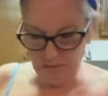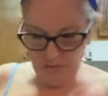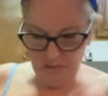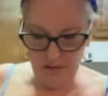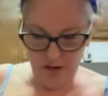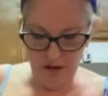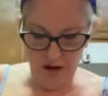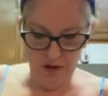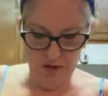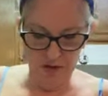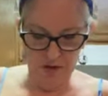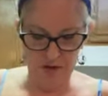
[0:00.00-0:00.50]

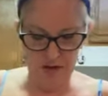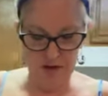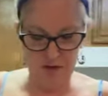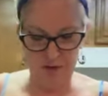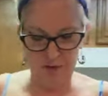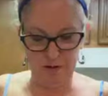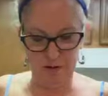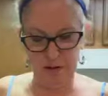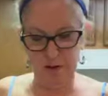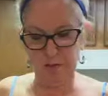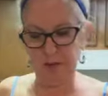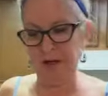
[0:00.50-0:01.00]
I don't want
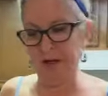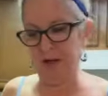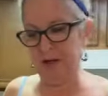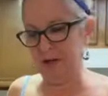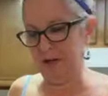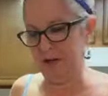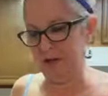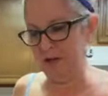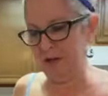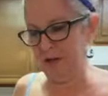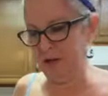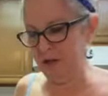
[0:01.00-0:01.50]
too much
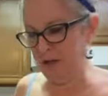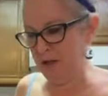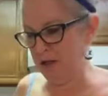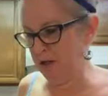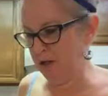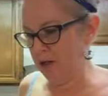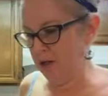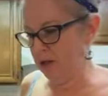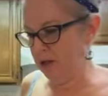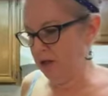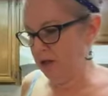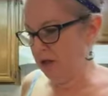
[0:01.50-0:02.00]
spice.
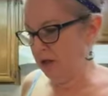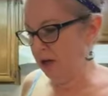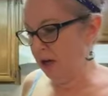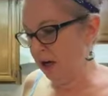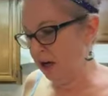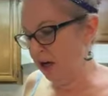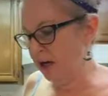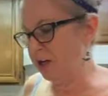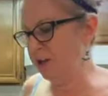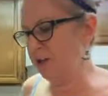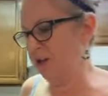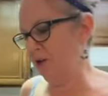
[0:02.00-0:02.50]

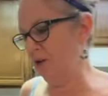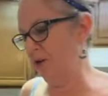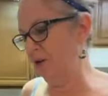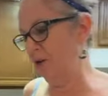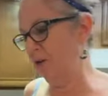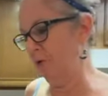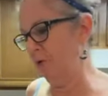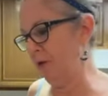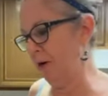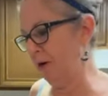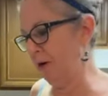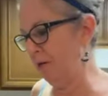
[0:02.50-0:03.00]
I
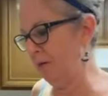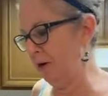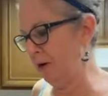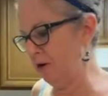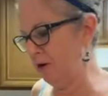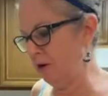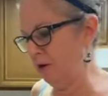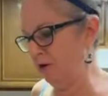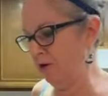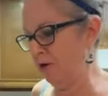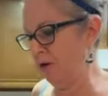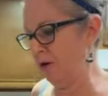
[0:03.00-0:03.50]
do, but I'm
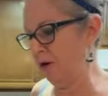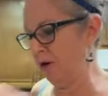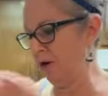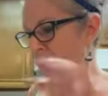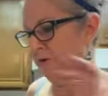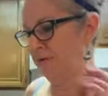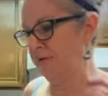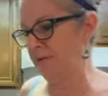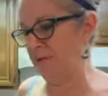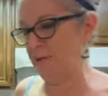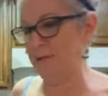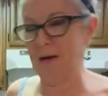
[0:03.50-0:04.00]
also
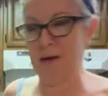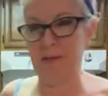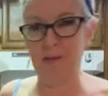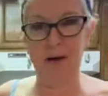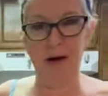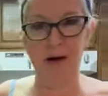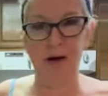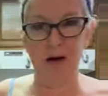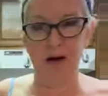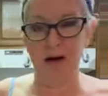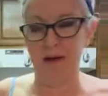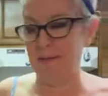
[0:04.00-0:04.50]
cooking for my
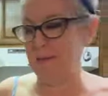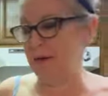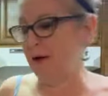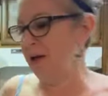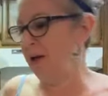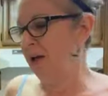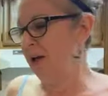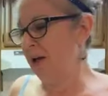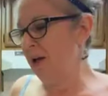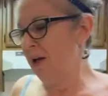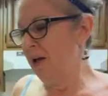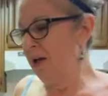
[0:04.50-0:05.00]
mom,
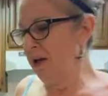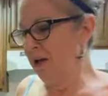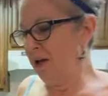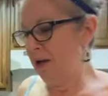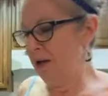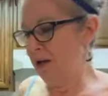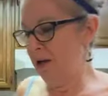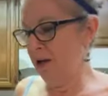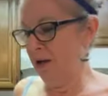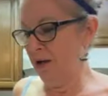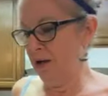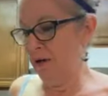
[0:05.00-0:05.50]

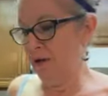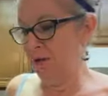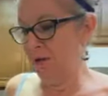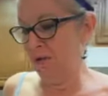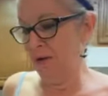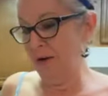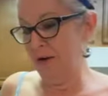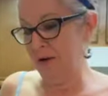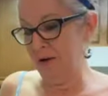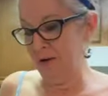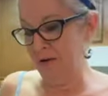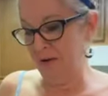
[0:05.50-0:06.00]
and I don't
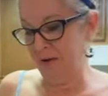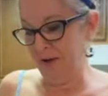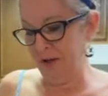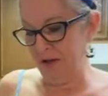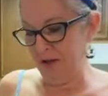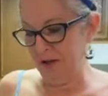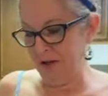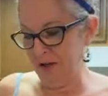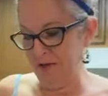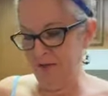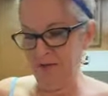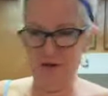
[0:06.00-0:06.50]
want to
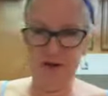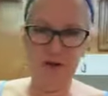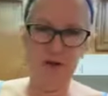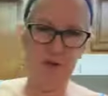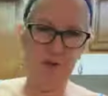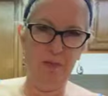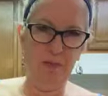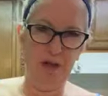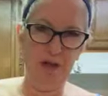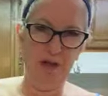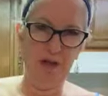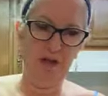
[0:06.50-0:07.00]
like give her
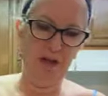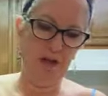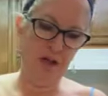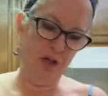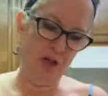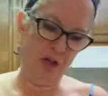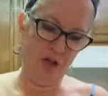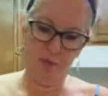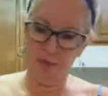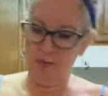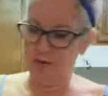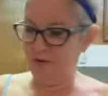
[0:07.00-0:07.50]
too much because
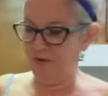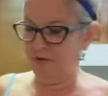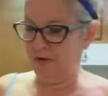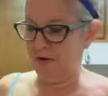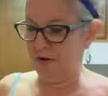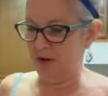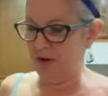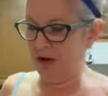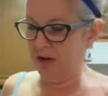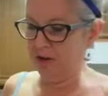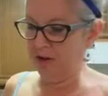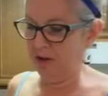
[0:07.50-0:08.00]
she
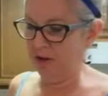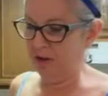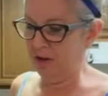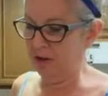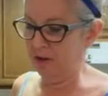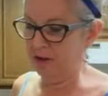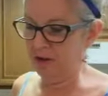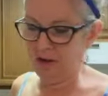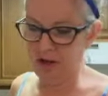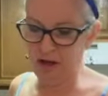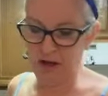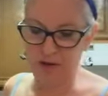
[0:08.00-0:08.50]
actually,
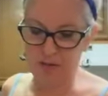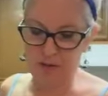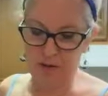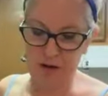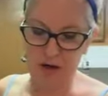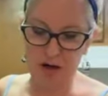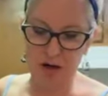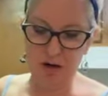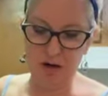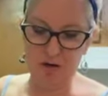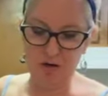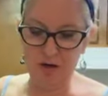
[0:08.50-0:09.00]
let's take
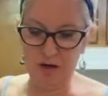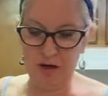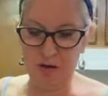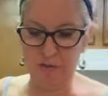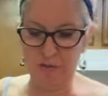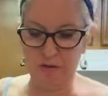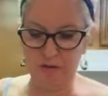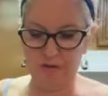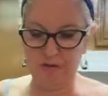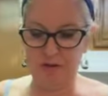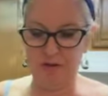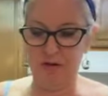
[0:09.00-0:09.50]
one out. She
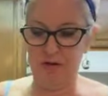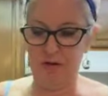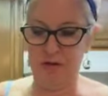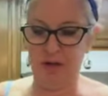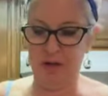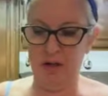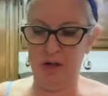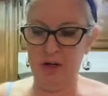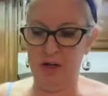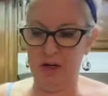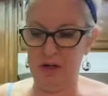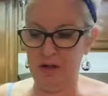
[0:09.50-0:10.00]
prefers
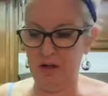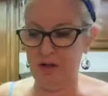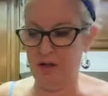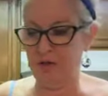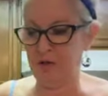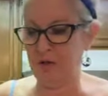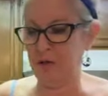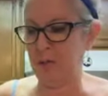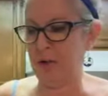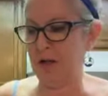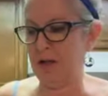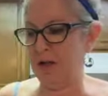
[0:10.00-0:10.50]
it not
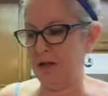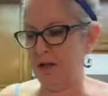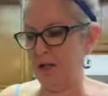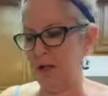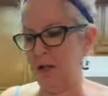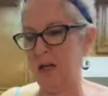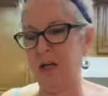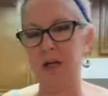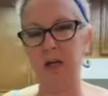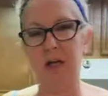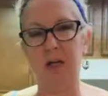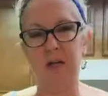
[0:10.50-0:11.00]
so
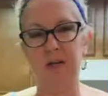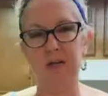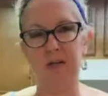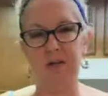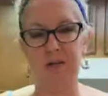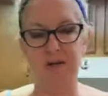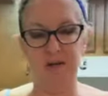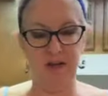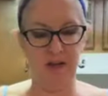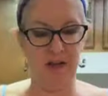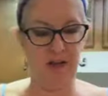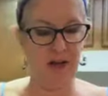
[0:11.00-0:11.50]
spicy, and
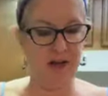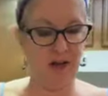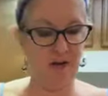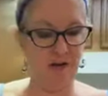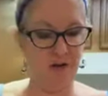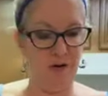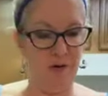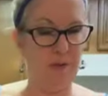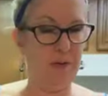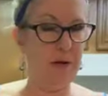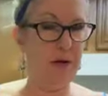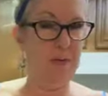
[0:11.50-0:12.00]
so I'd like
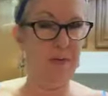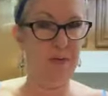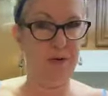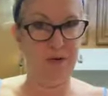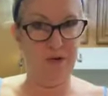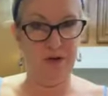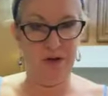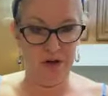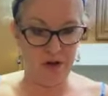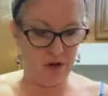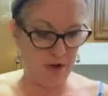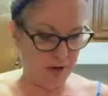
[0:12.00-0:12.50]
her to be able
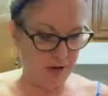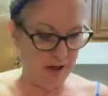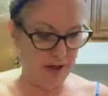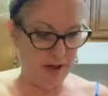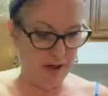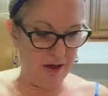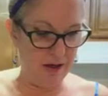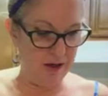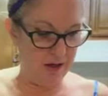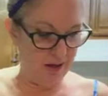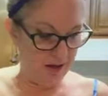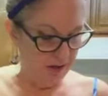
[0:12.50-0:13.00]
to enjoy
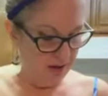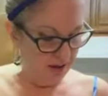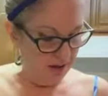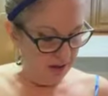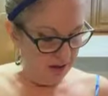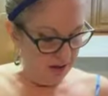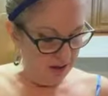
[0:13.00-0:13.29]
it